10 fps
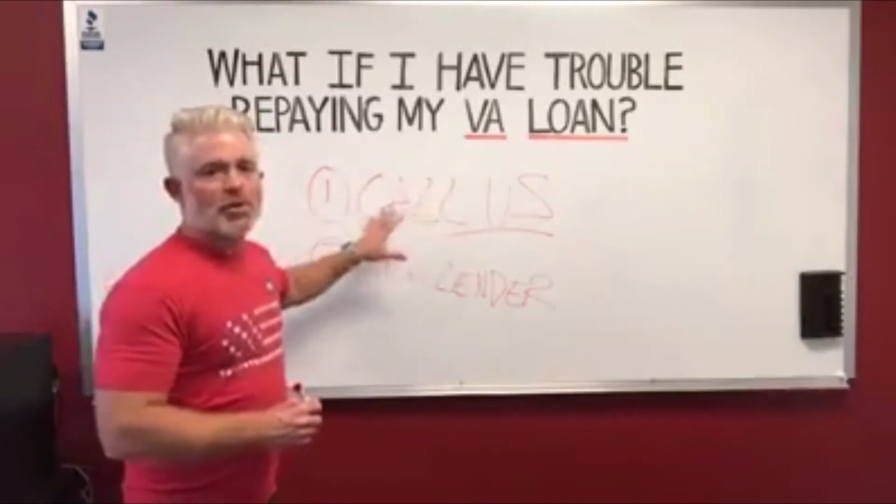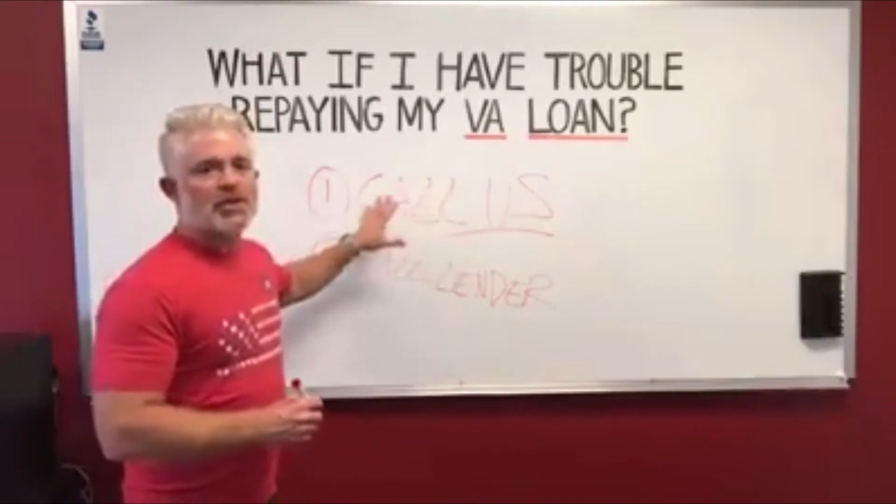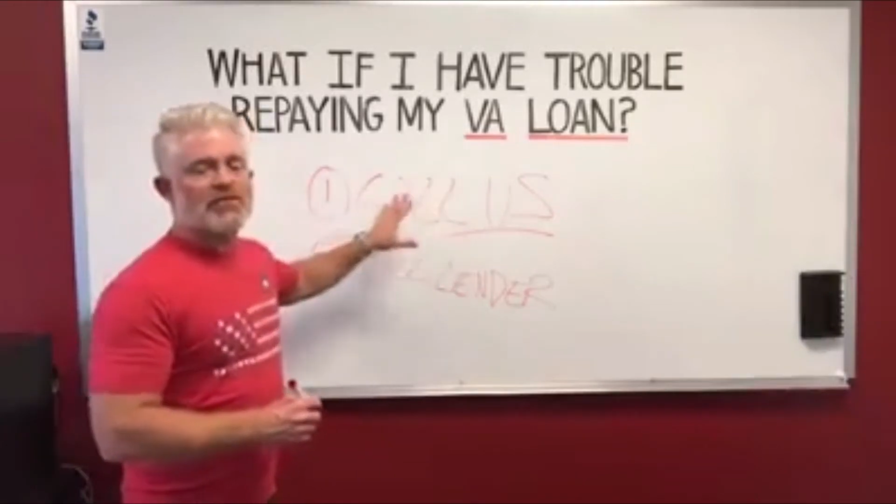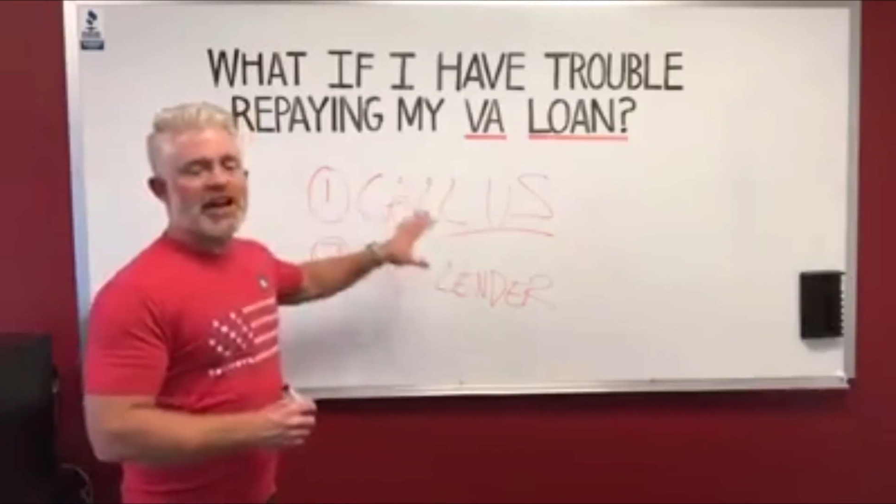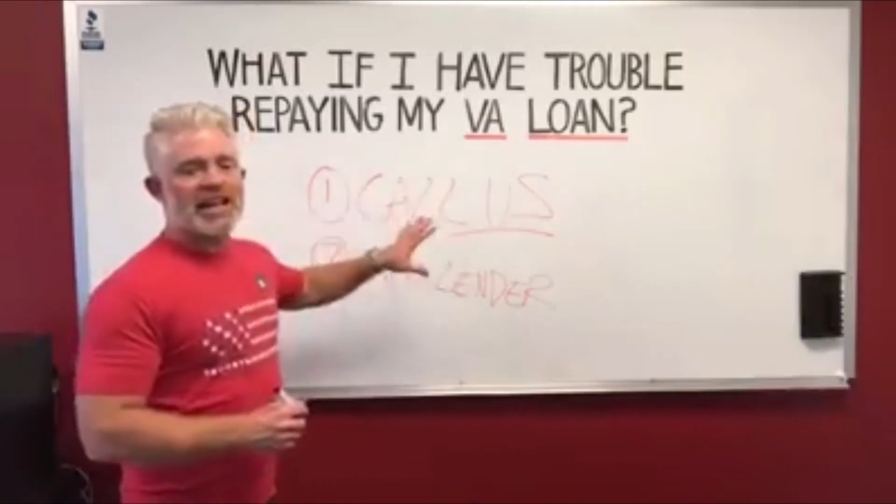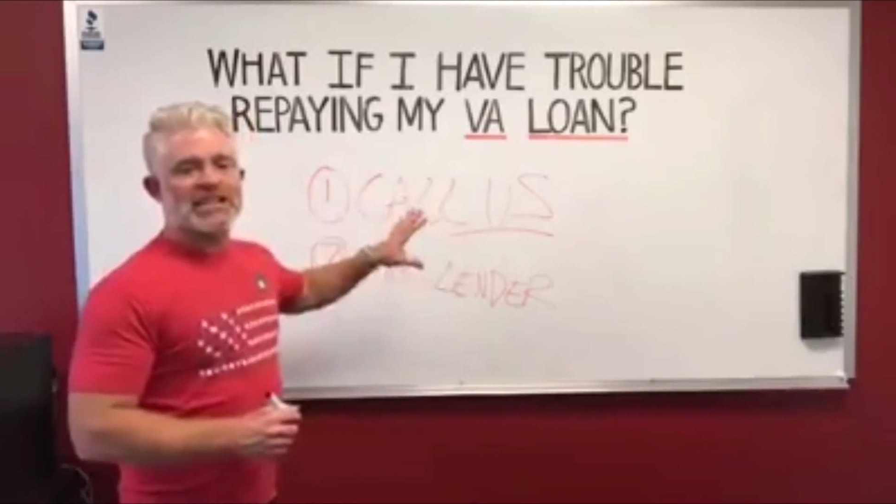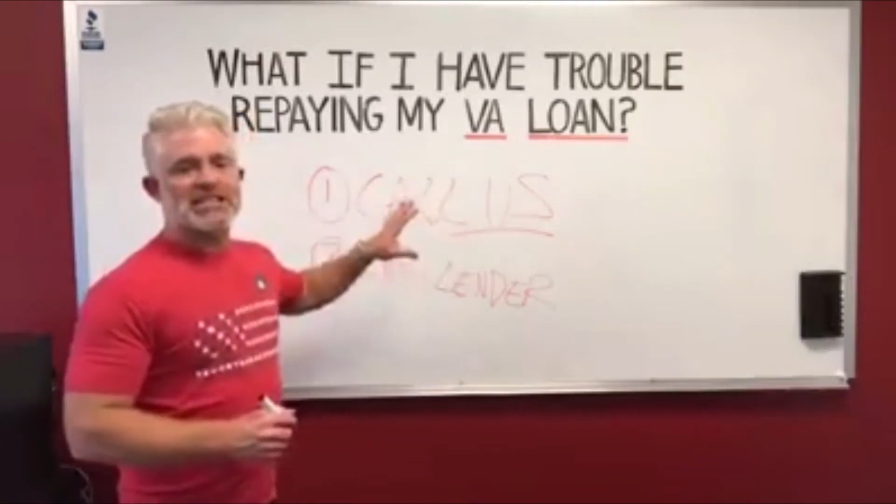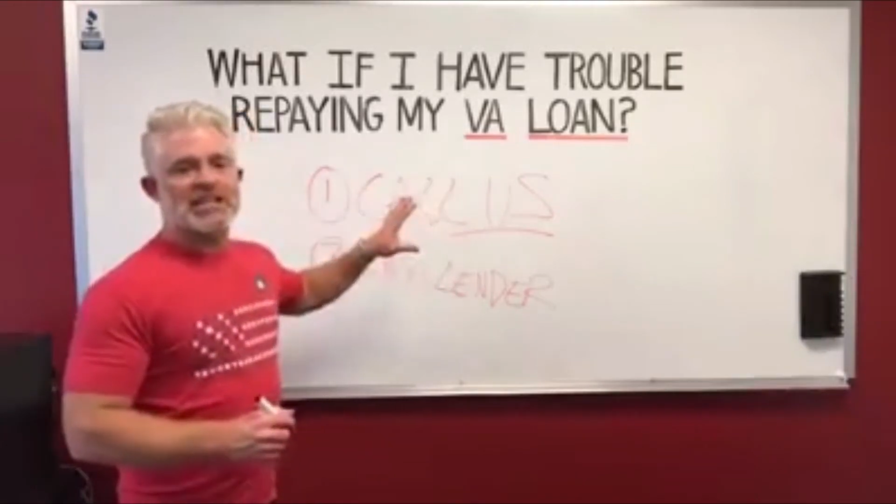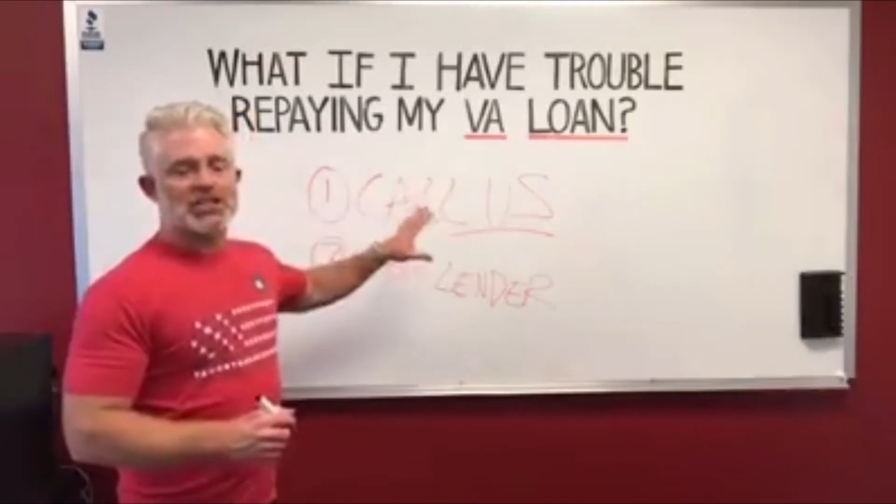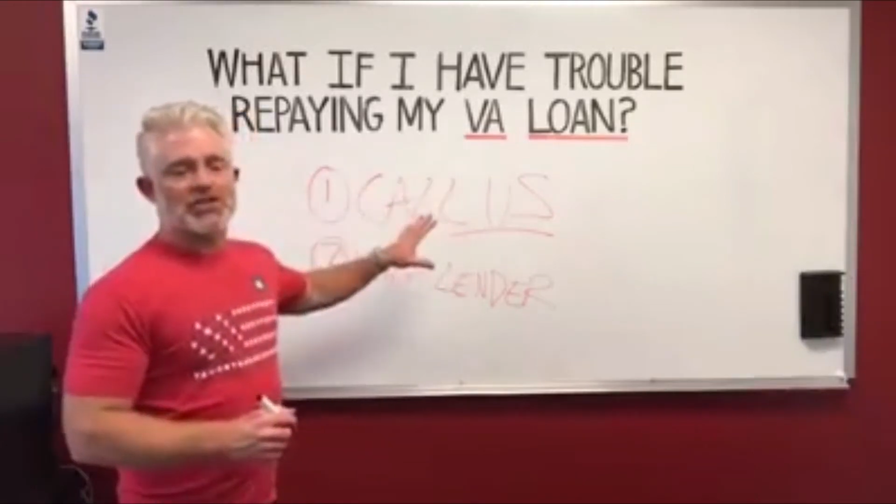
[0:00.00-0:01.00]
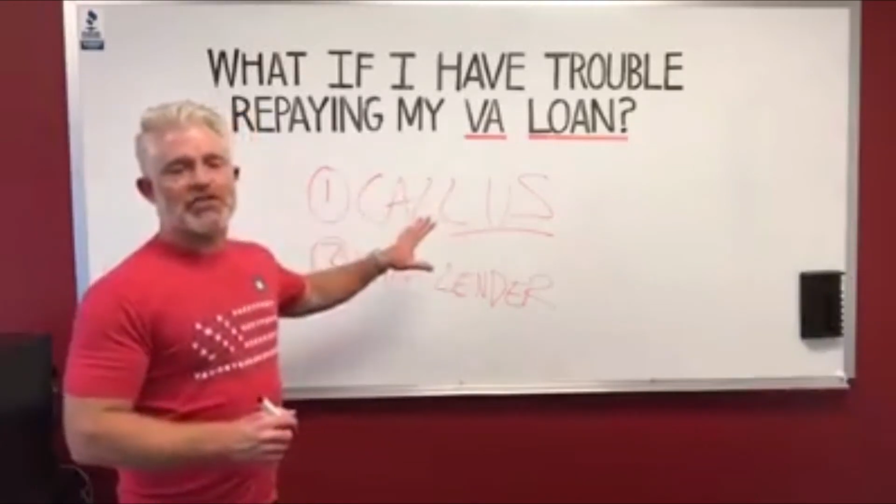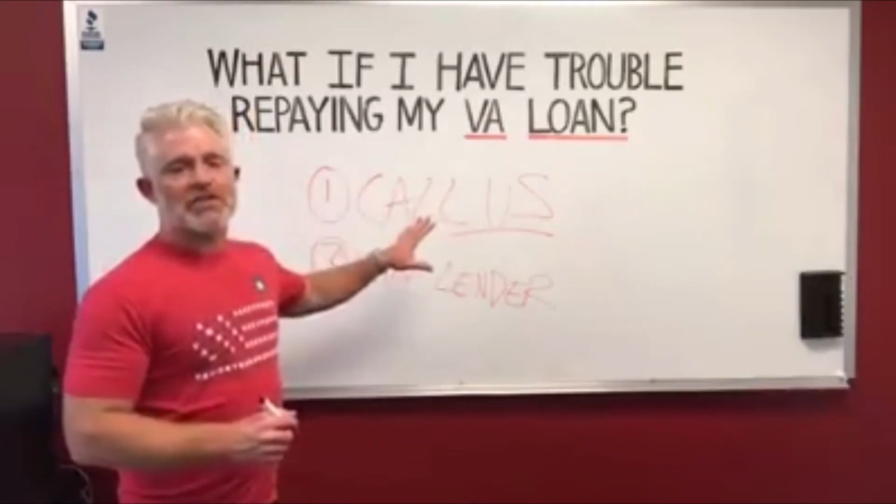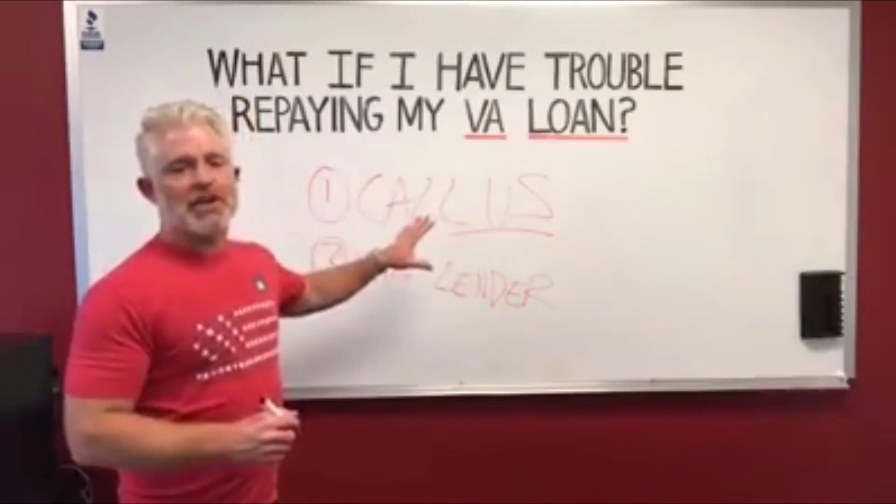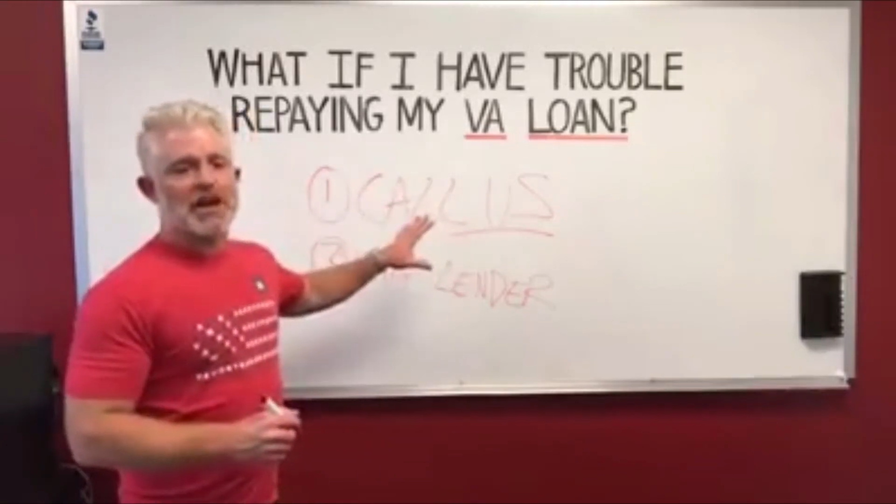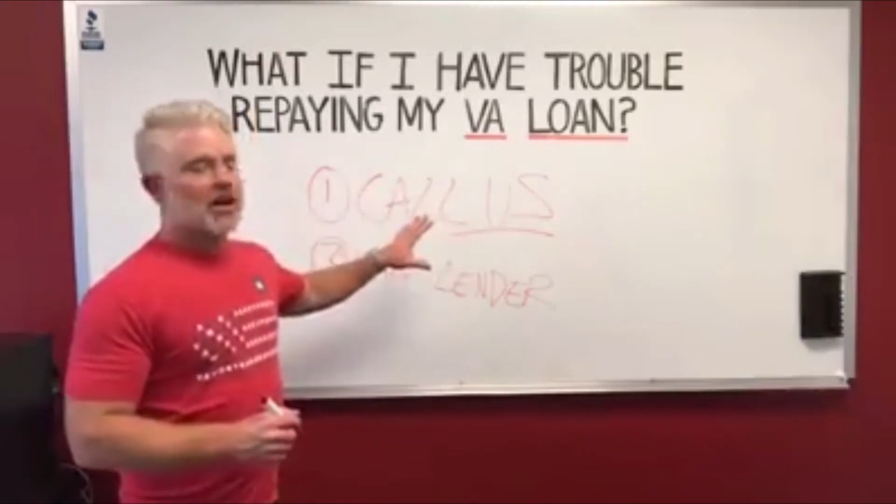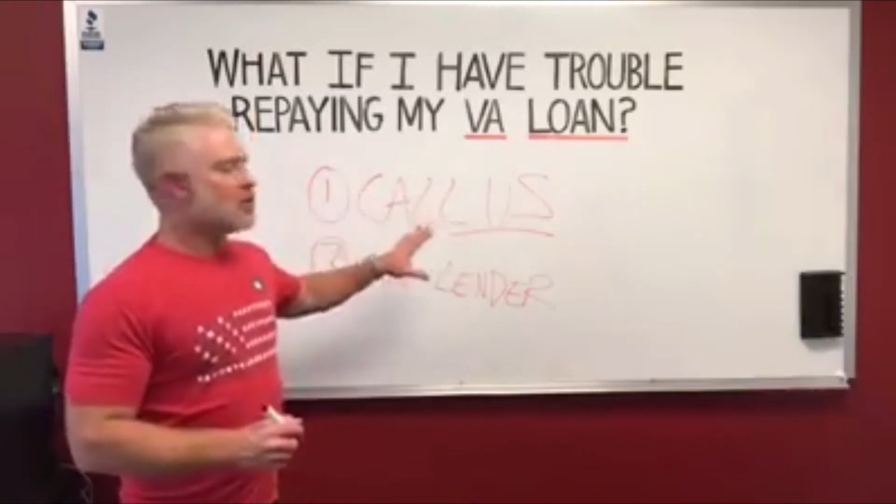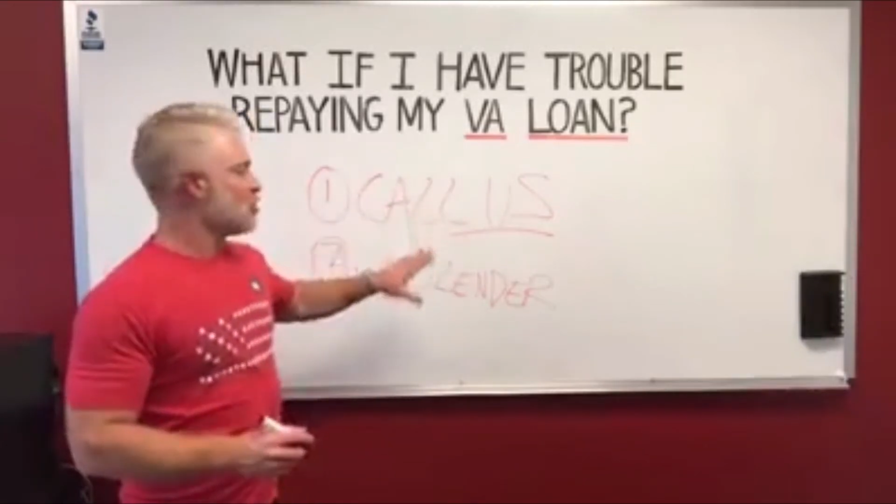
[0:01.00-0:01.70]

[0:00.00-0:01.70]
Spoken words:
refinance and get your feet back